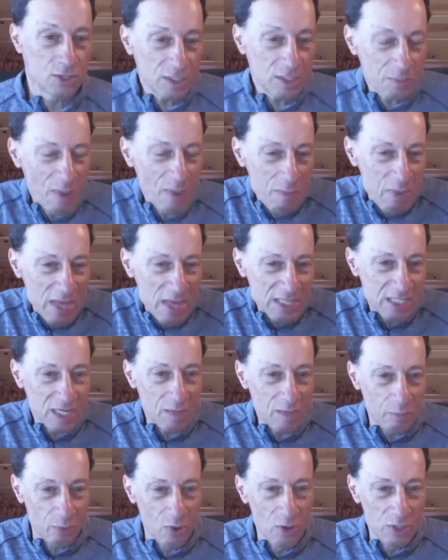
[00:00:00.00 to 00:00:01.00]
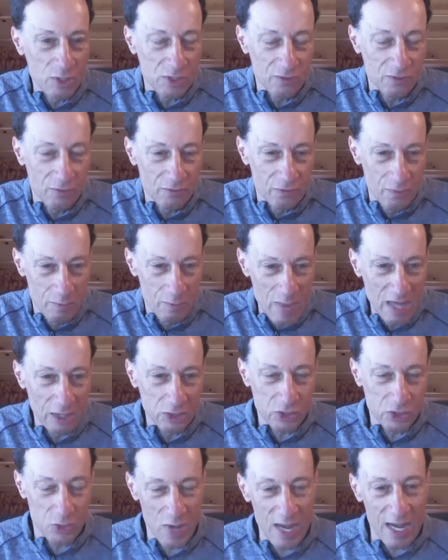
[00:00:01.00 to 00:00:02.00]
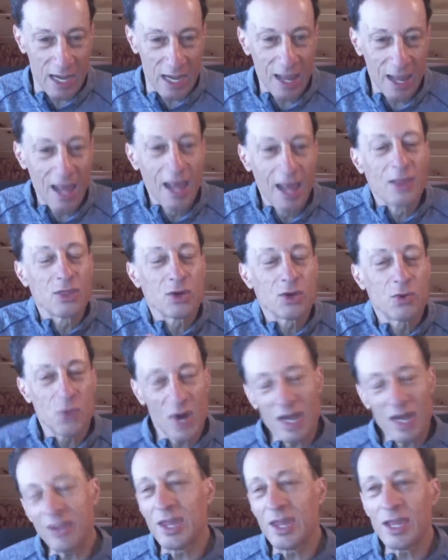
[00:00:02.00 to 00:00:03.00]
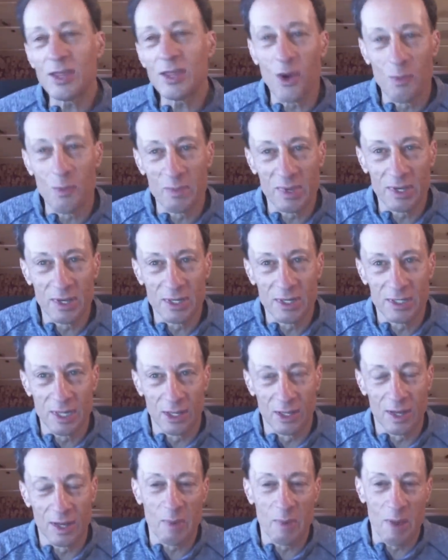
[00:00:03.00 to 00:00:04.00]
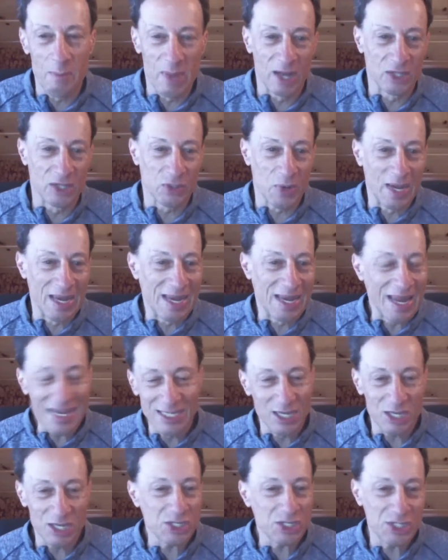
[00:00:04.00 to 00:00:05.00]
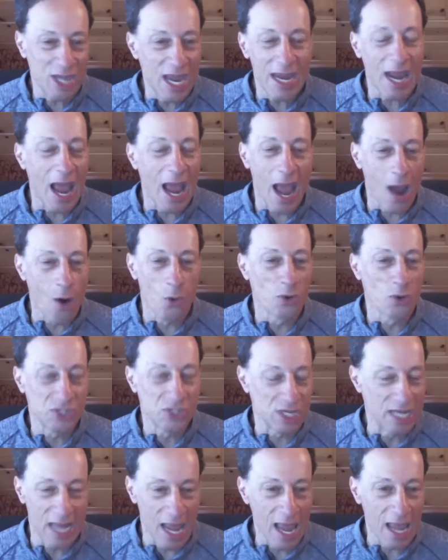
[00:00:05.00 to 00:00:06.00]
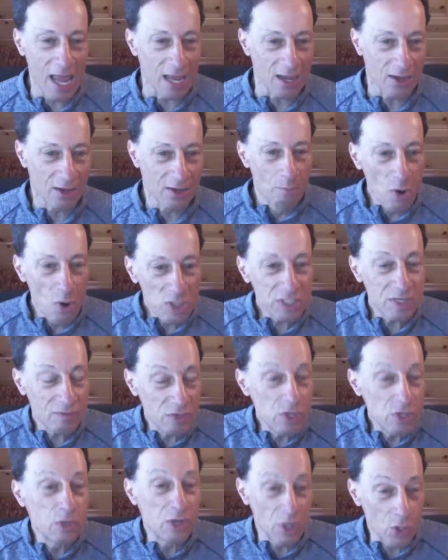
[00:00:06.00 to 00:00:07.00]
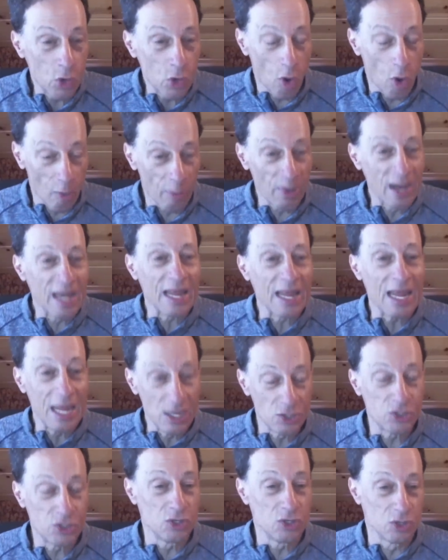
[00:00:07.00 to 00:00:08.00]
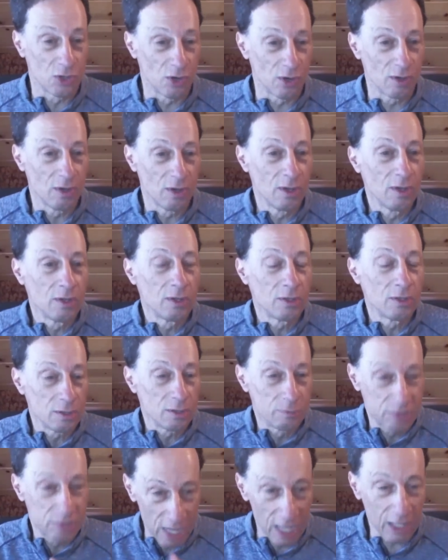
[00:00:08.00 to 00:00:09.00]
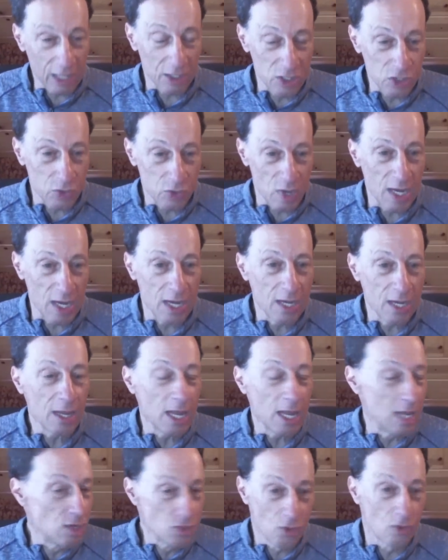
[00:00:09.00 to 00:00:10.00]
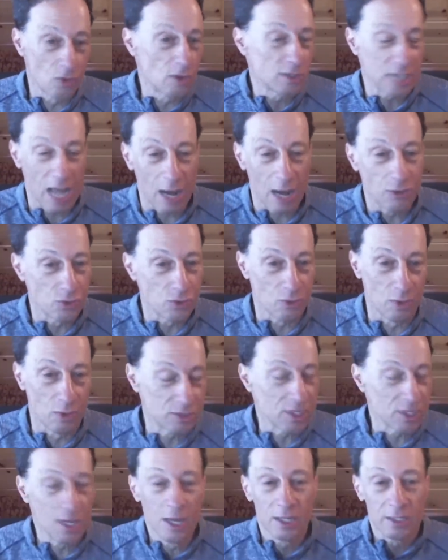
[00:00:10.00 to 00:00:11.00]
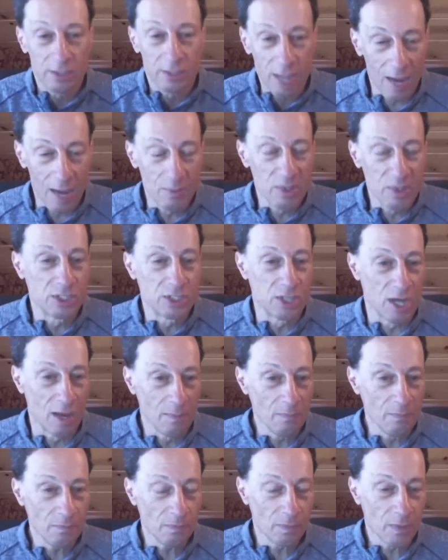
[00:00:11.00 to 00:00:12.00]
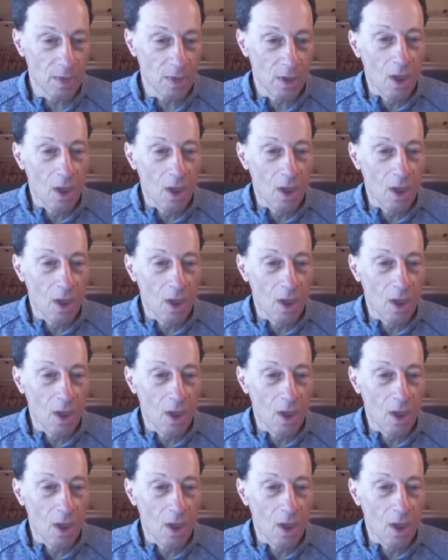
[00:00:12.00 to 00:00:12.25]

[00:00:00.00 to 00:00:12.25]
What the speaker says: So that's my basic approach for mental training. The great thing though, Dylan, about mental training, it doesn't take hours a day. Most of it you can incorporate into your cycling training, indoors, outdoors, time in the gym.